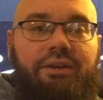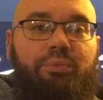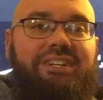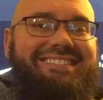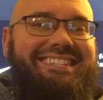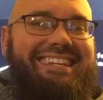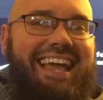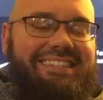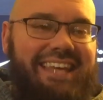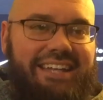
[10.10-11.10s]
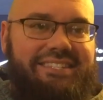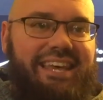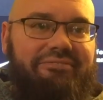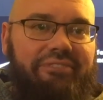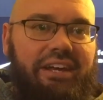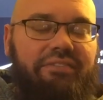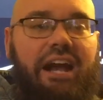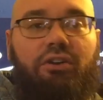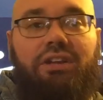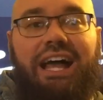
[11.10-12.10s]
We did see a 10 cent fade of
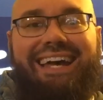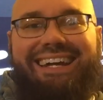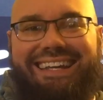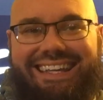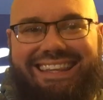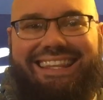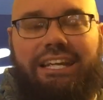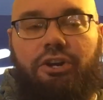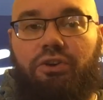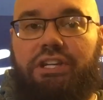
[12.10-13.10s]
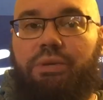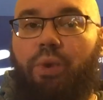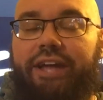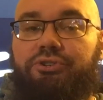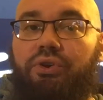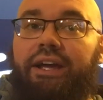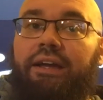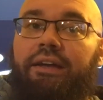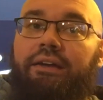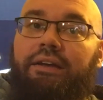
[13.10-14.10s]
Carolina in the early
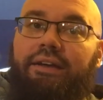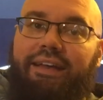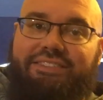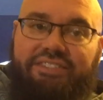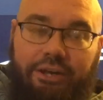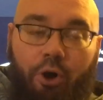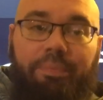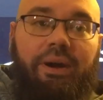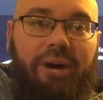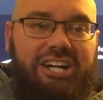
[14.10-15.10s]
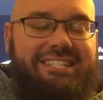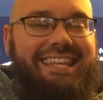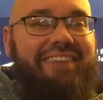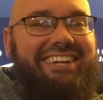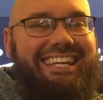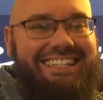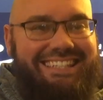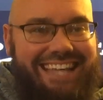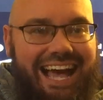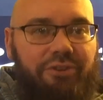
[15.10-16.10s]
wagering as they open a buck 70
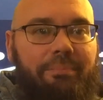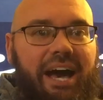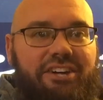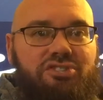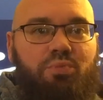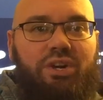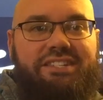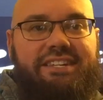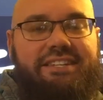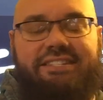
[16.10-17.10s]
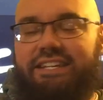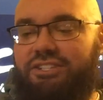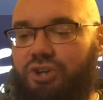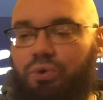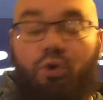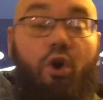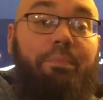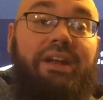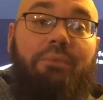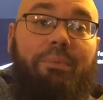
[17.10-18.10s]
down to minus 160. Total
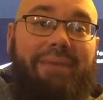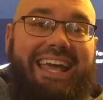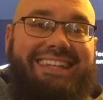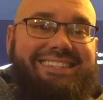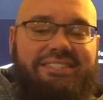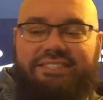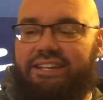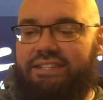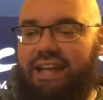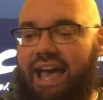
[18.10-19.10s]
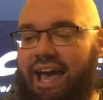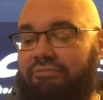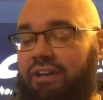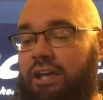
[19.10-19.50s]
open and remains at 6.5.